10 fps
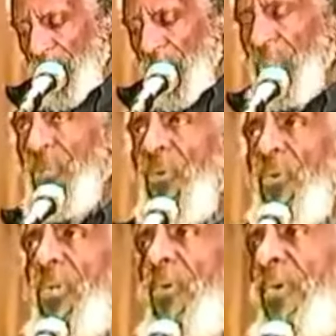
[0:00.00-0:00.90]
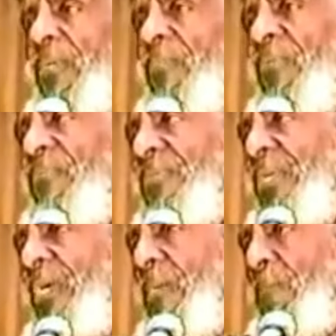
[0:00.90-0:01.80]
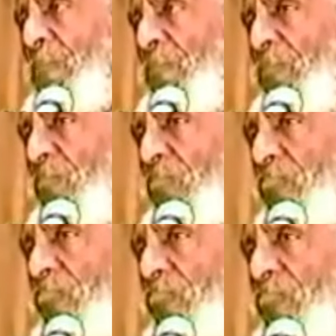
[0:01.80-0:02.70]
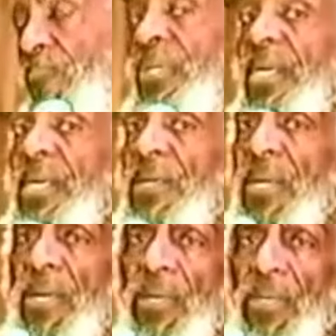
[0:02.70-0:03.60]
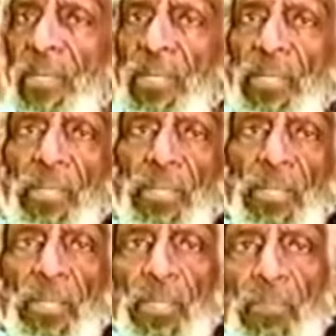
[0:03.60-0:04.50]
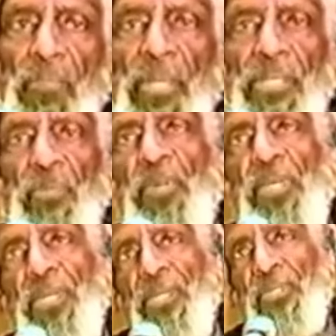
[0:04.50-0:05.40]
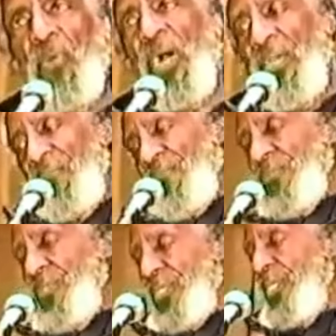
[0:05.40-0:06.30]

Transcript: was Earl Clark, Memphis cop. Dead now. But they subpoenaed his wife. He